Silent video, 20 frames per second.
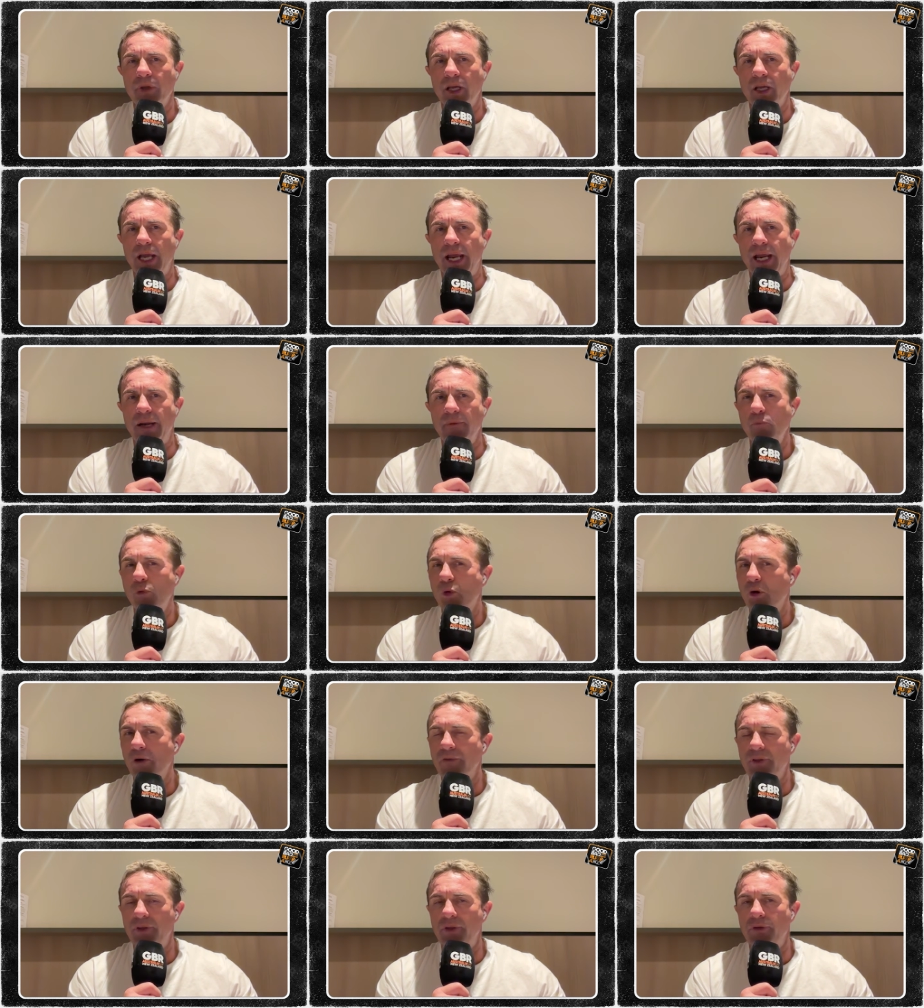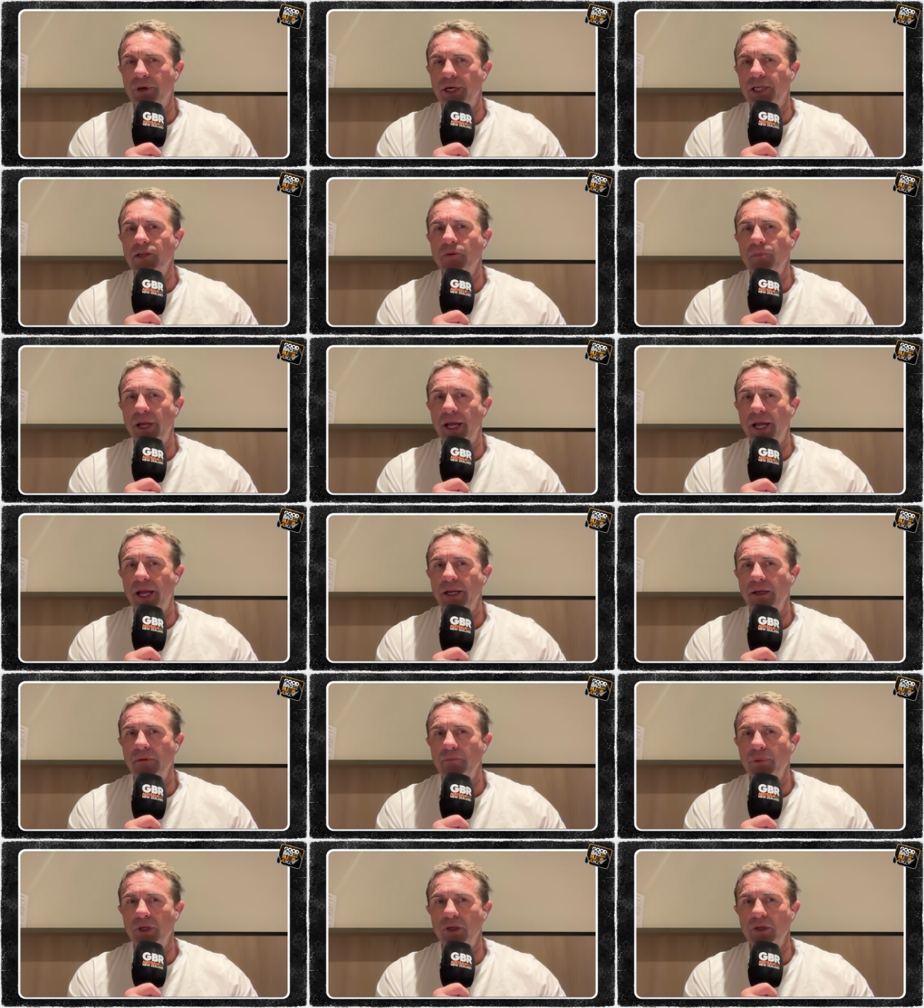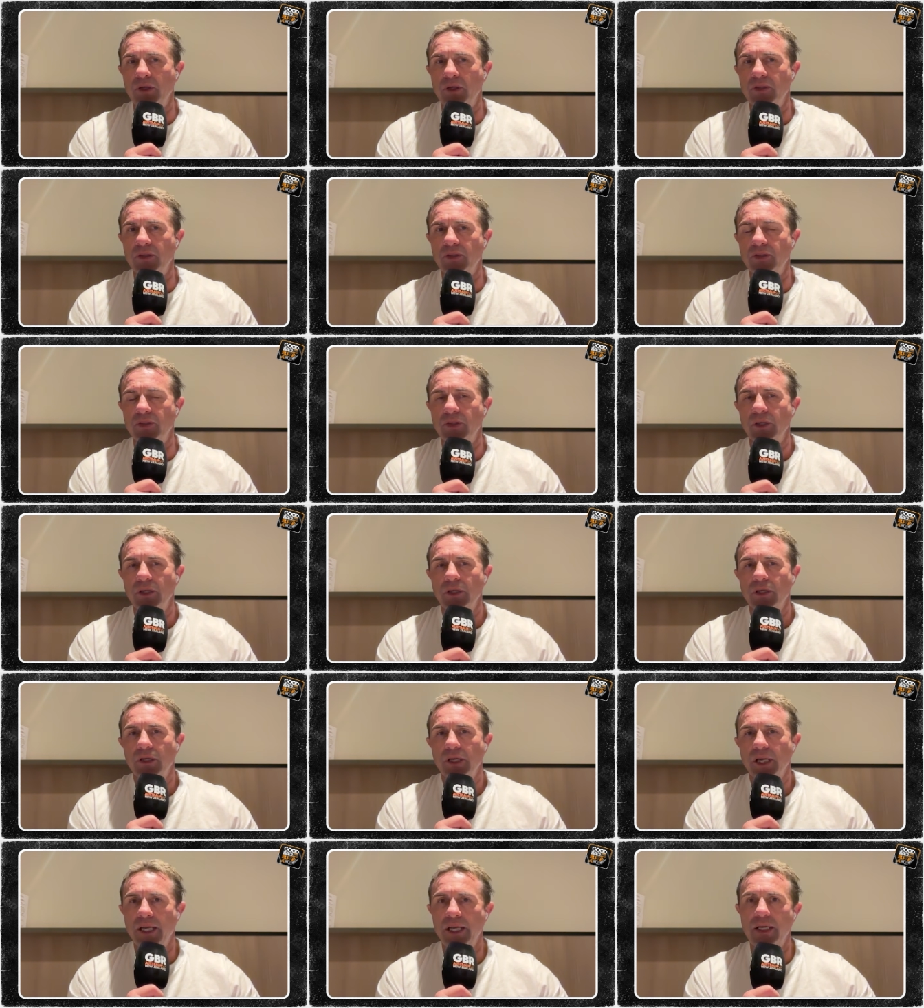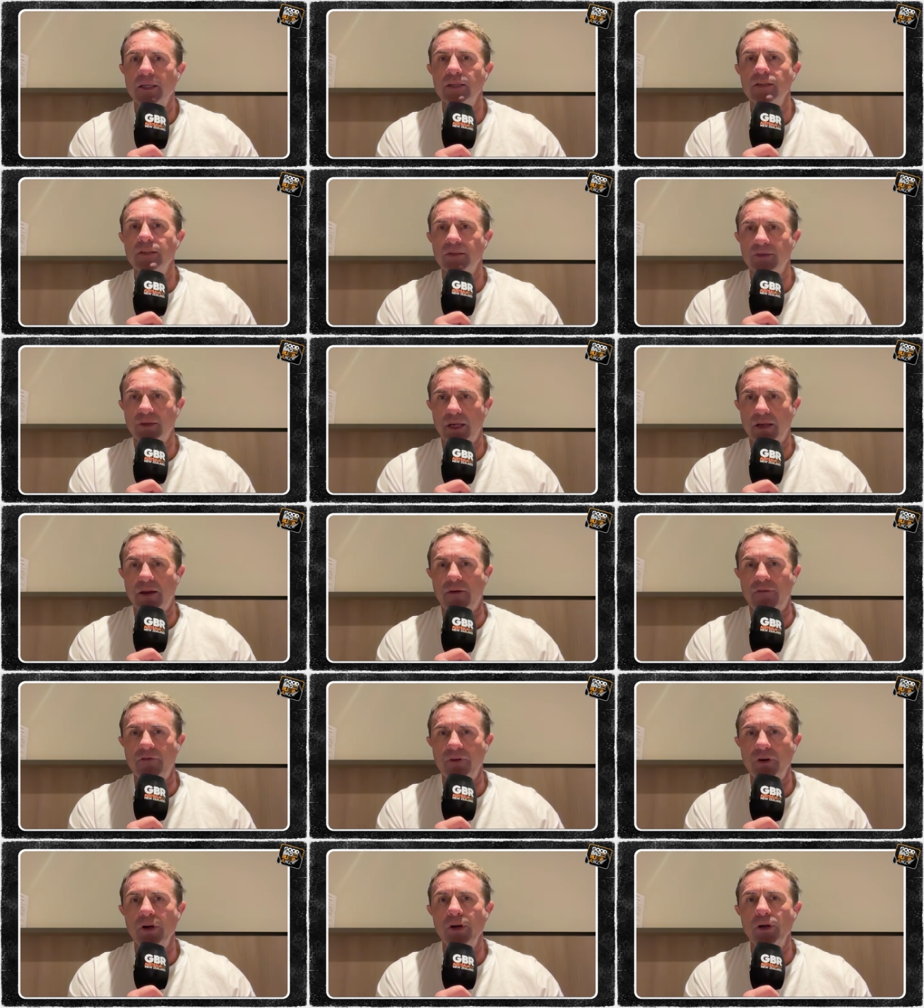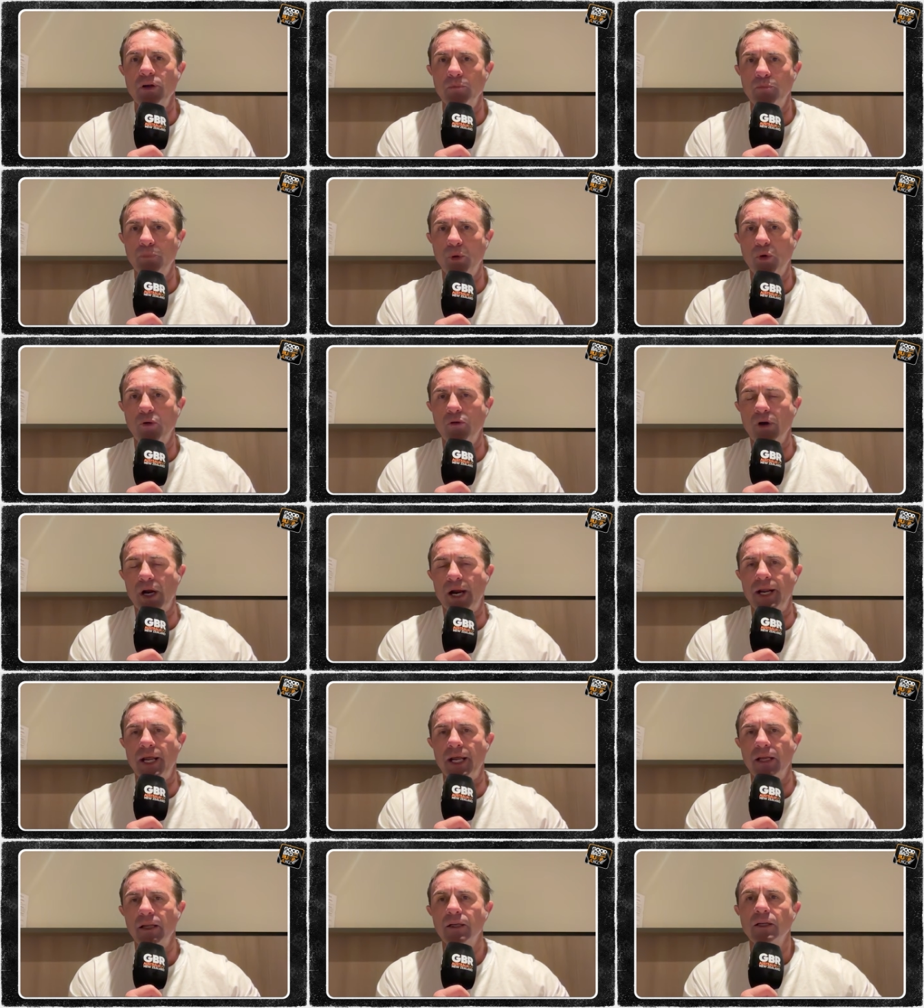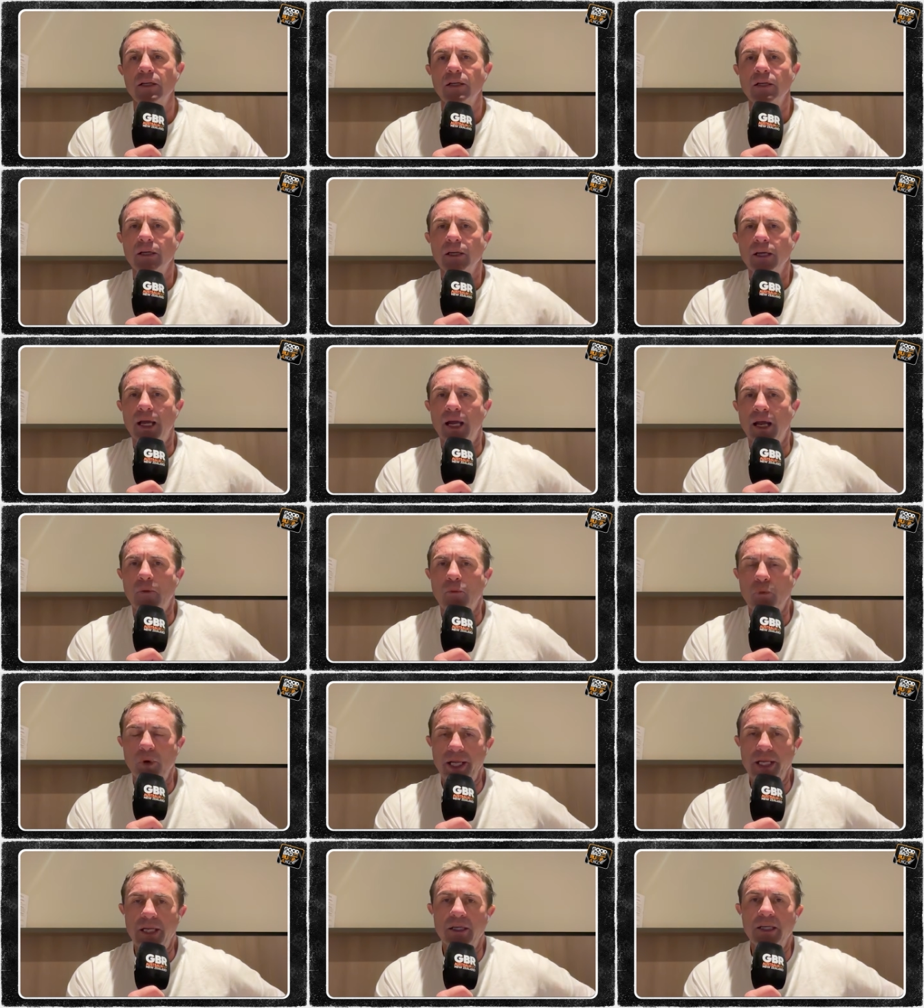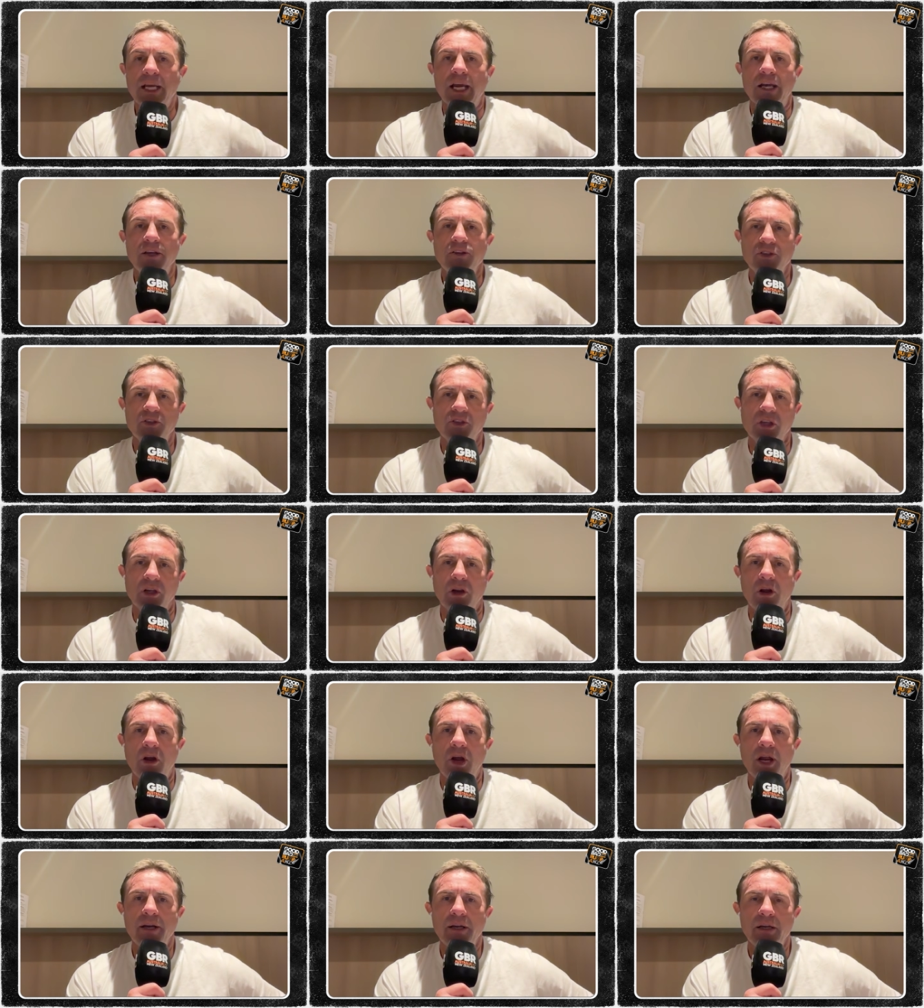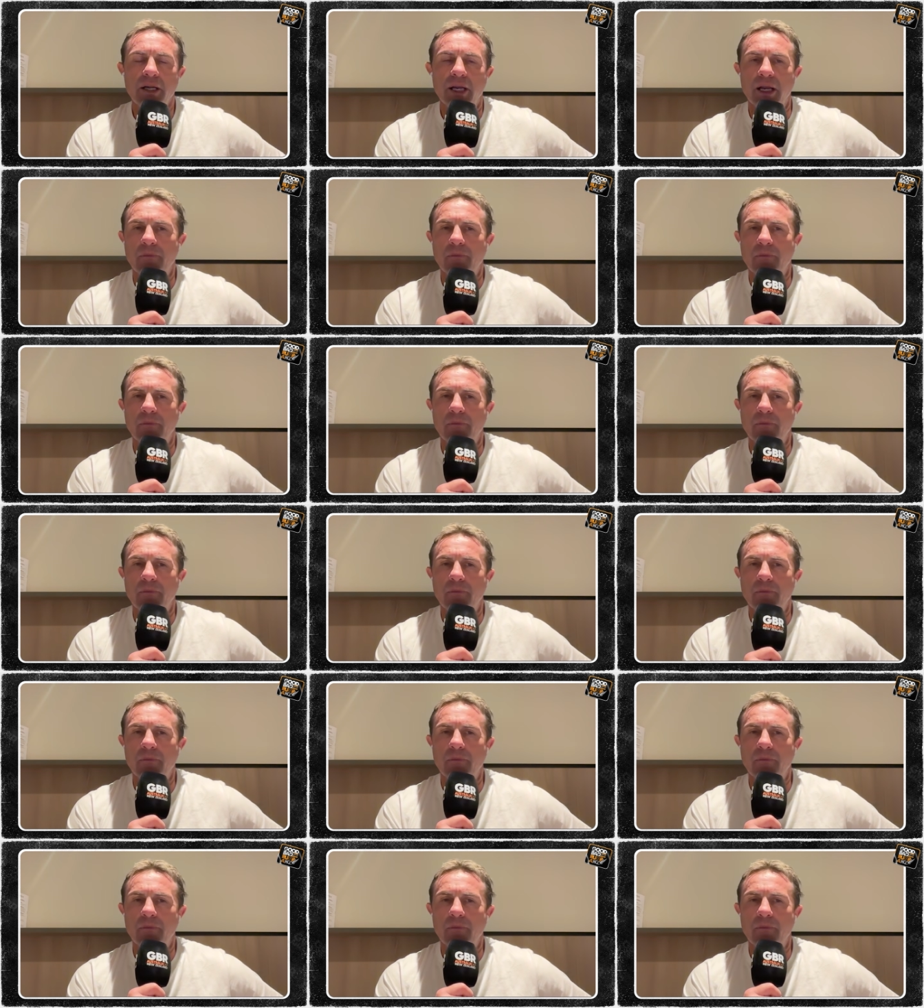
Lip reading: had more of a threat about it because he is a very good ball runner when he engages the line.